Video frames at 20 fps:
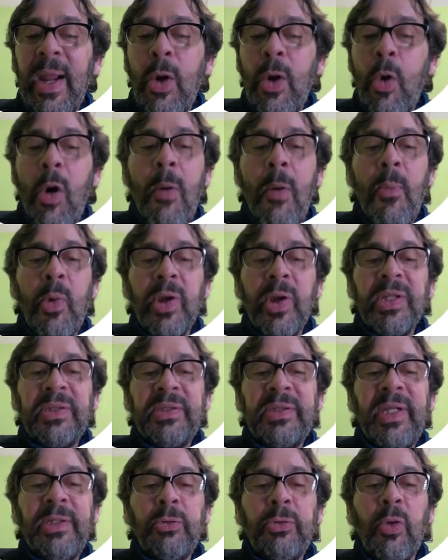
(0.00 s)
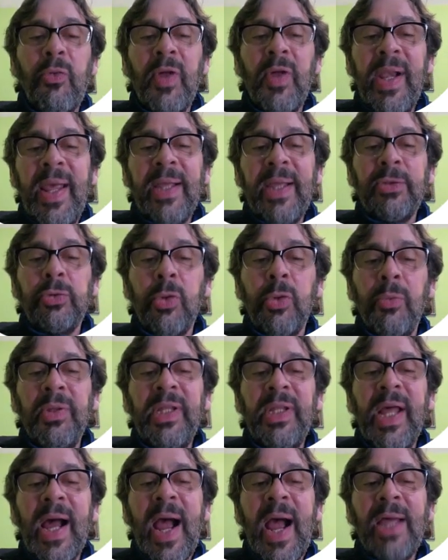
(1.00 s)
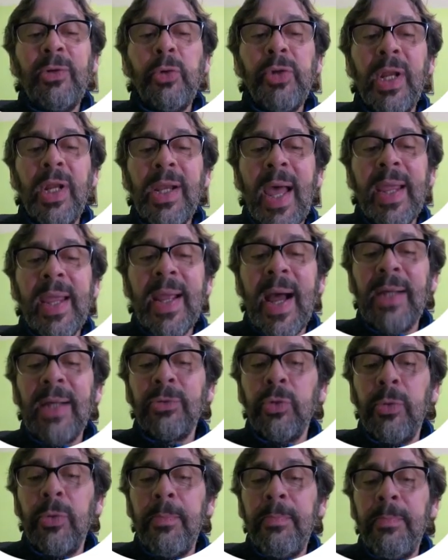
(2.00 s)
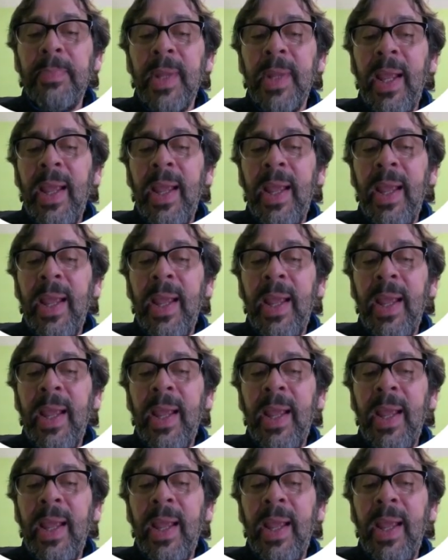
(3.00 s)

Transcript: common state of the electron in the hydrogen-like atom